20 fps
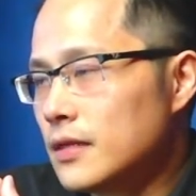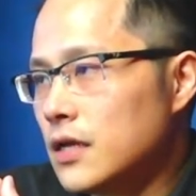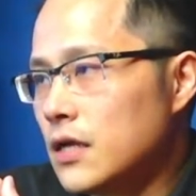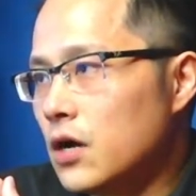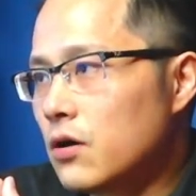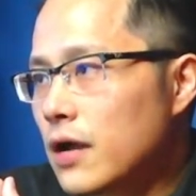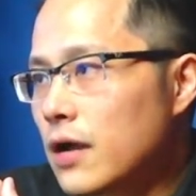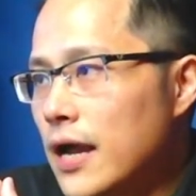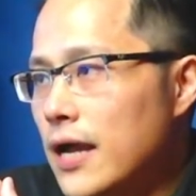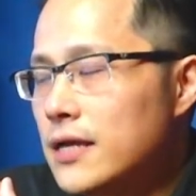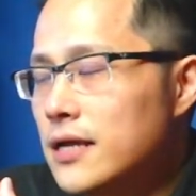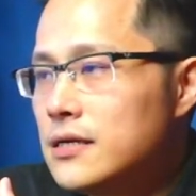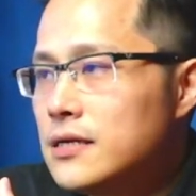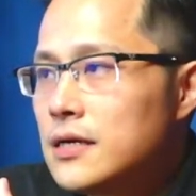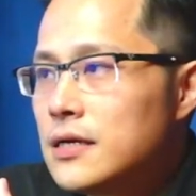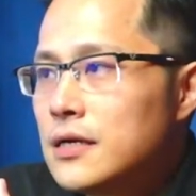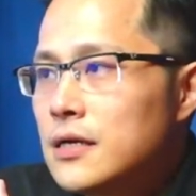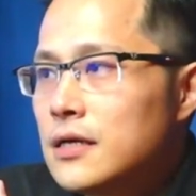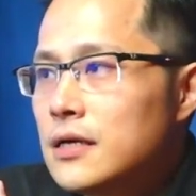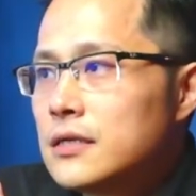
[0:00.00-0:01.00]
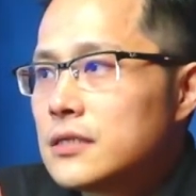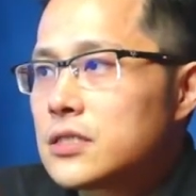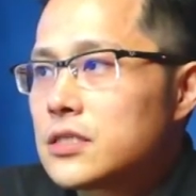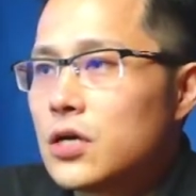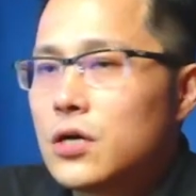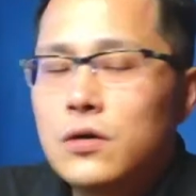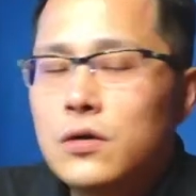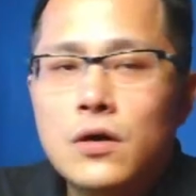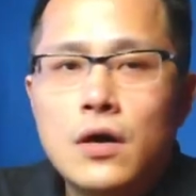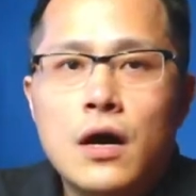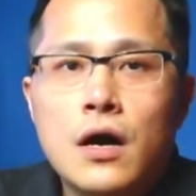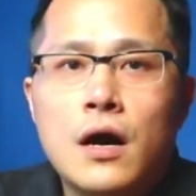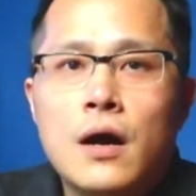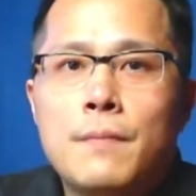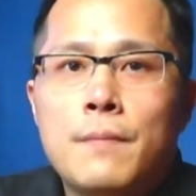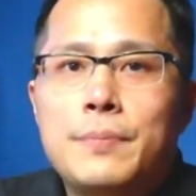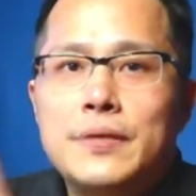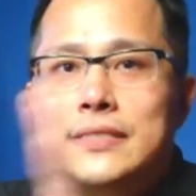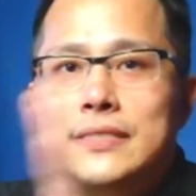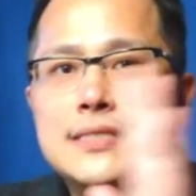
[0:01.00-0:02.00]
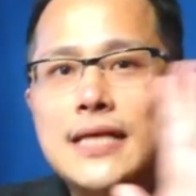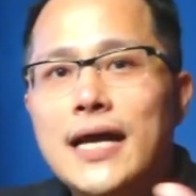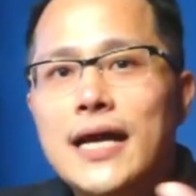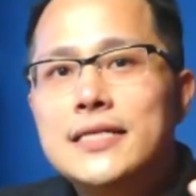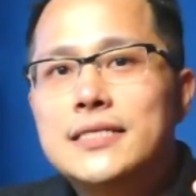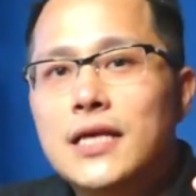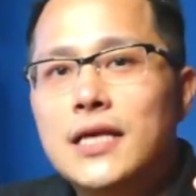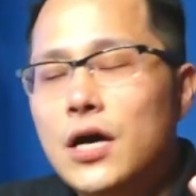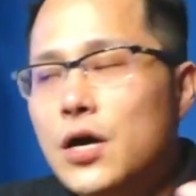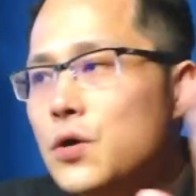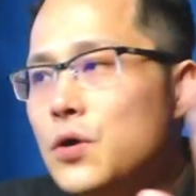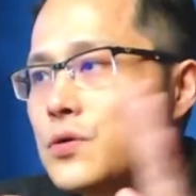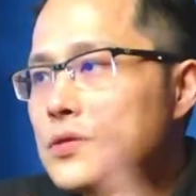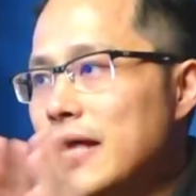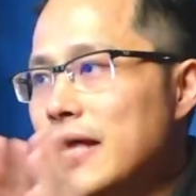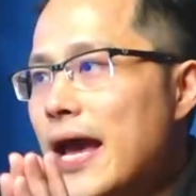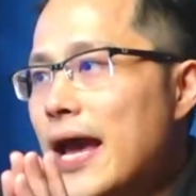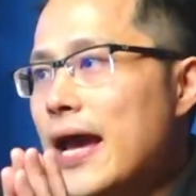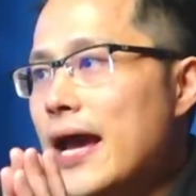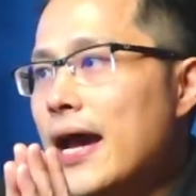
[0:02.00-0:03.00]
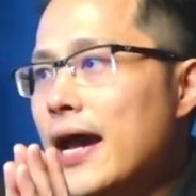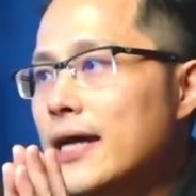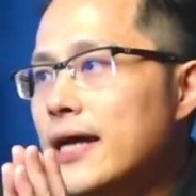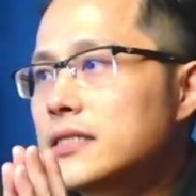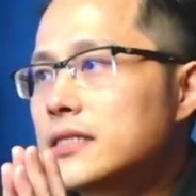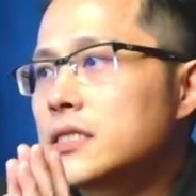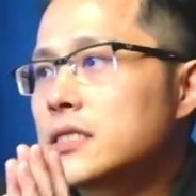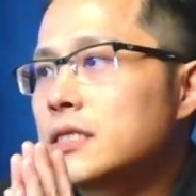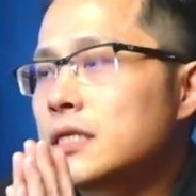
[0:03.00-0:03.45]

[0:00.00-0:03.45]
Okay, so besides all that,